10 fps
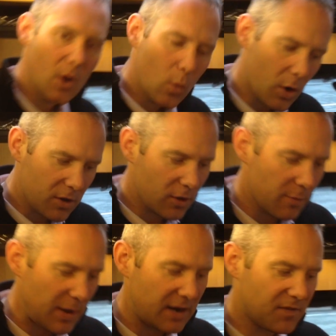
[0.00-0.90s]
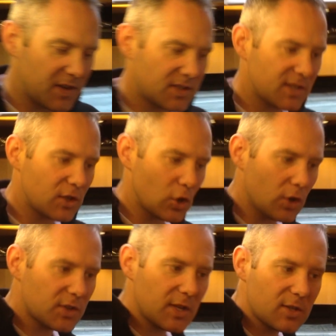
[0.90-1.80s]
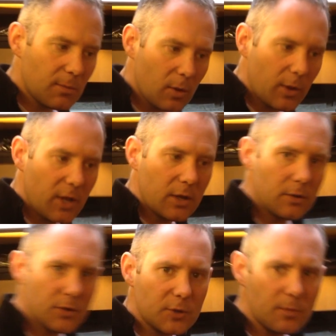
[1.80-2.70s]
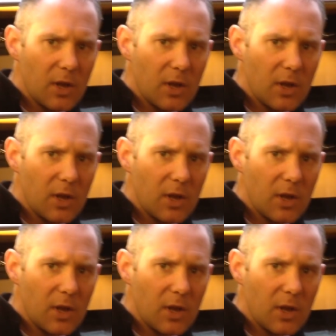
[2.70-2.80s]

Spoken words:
One of the other benefits is the door system that we use.